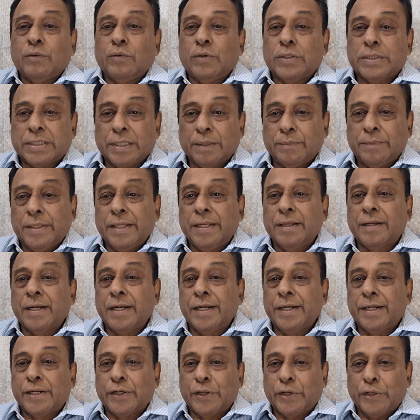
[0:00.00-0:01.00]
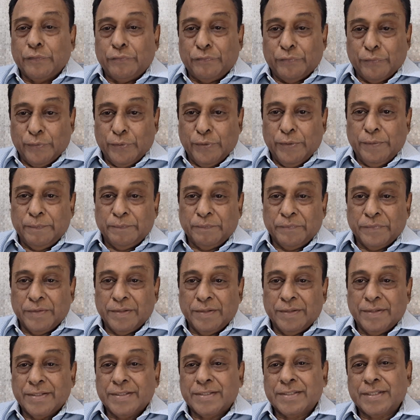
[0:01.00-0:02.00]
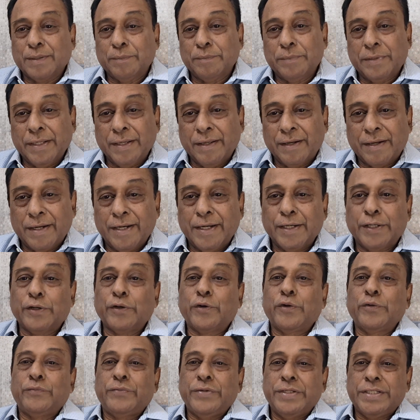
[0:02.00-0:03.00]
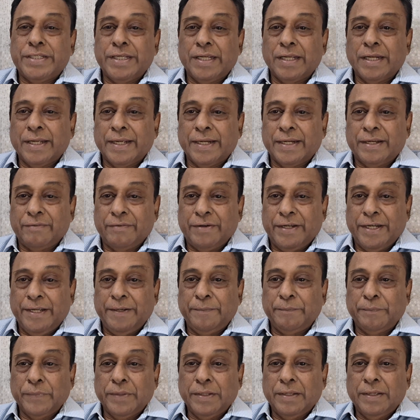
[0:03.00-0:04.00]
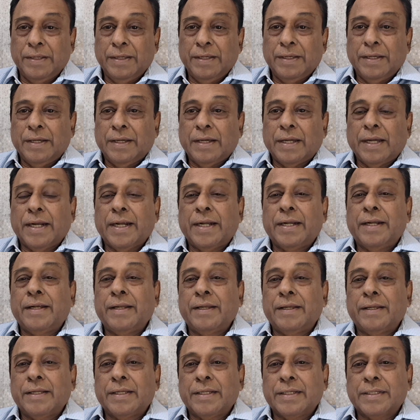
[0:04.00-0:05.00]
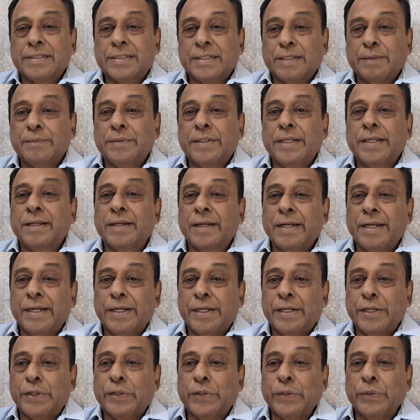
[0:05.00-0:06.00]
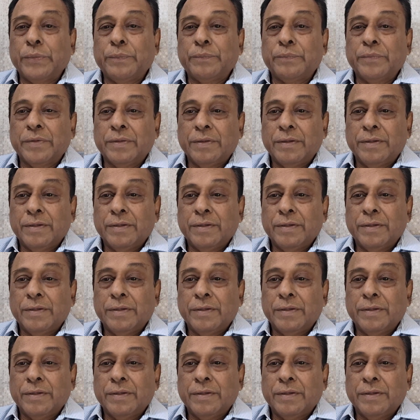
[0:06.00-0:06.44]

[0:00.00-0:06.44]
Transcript: something related to food, something related to physical activity, and something related to